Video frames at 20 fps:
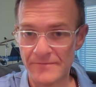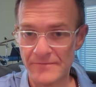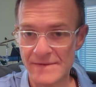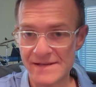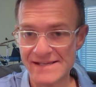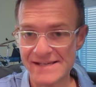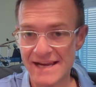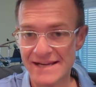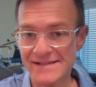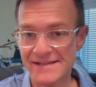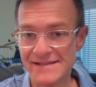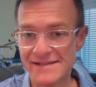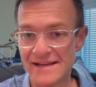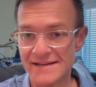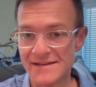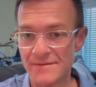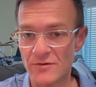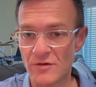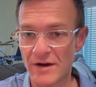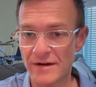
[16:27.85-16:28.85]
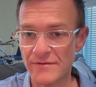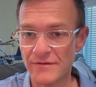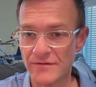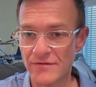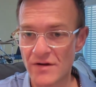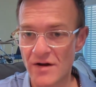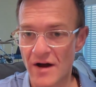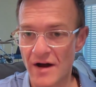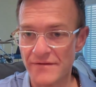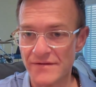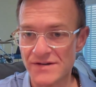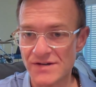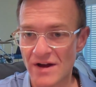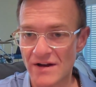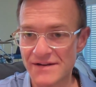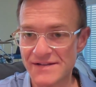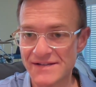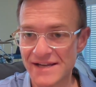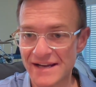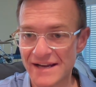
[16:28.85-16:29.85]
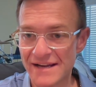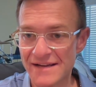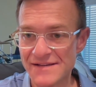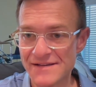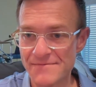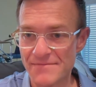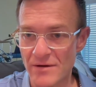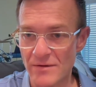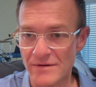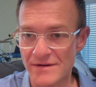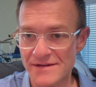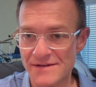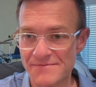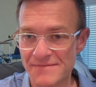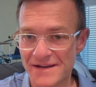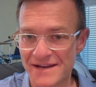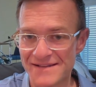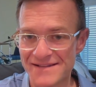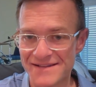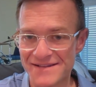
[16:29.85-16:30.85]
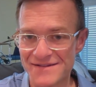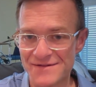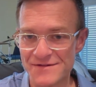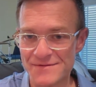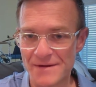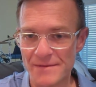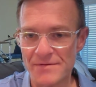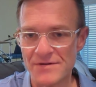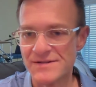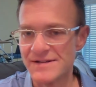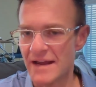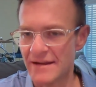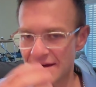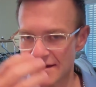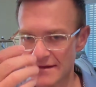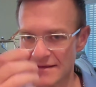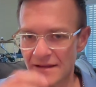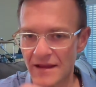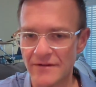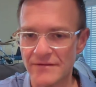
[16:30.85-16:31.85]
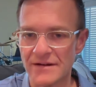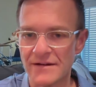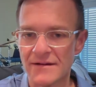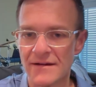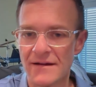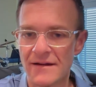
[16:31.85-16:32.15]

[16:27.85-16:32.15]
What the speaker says: Stacy says, I'm grateful for coffee talk. Singing is a bonus because it suits my personality. Love it.